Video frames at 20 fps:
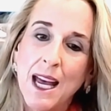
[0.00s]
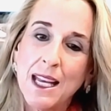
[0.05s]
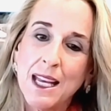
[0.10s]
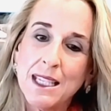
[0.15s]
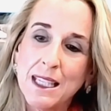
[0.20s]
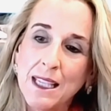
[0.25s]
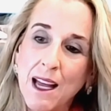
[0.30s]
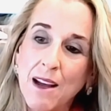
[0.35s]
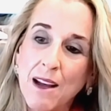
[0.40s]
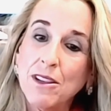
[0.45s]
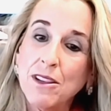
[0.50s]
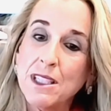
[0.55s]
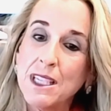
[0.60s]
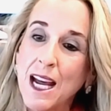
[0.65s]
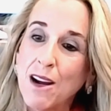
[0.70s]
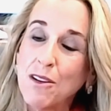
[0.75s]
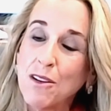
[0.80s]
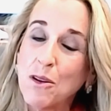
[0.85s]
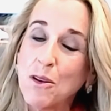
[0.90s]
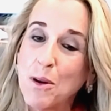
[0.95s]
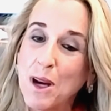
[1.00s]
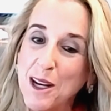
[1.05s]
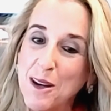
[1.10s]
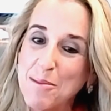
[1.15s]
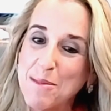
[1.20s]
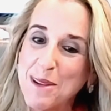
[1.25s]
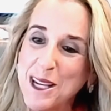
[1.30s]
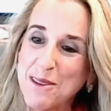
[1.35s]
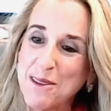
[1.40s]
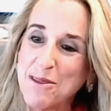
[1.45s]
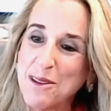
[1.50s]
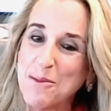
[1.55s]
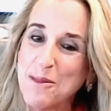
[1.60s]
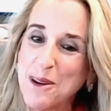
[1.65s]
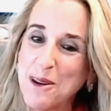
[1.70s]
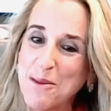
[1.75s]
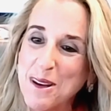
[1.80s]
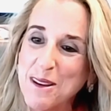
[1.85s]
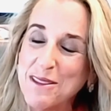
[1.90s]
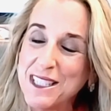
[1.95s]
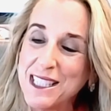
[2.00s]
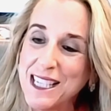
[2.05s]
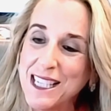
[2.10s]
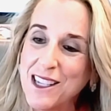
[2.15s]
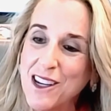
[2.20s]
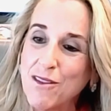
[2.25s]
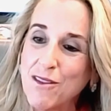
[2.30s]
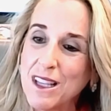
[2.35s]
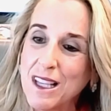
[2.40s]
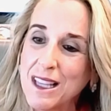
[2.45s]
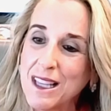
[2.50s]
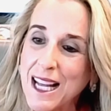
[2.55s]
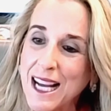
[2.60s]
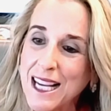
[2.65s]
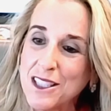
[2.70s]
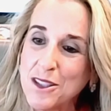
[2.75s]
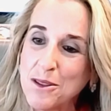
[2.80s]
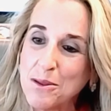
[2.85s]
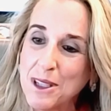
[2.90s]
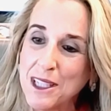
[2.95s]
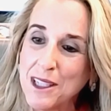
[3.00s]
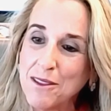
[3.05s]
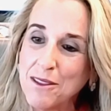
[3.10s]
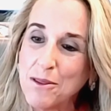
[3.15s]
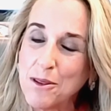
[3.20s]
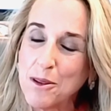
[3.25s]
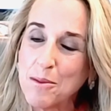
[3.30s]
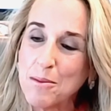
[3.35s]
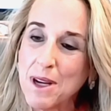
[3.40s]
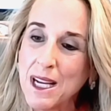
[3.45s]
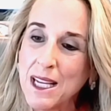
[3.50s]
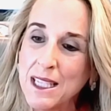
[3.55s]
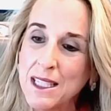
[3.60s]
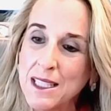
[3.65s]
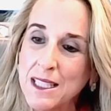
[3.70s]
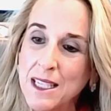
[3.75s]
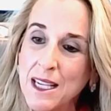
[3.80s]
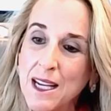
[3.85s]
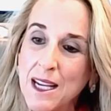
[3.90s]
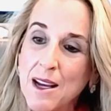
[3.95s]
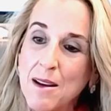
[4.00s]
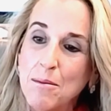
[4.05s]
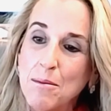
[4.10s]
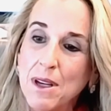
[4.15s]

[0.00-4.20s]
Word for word: has leveled out quite a bit from what we've seen over the last 24 months.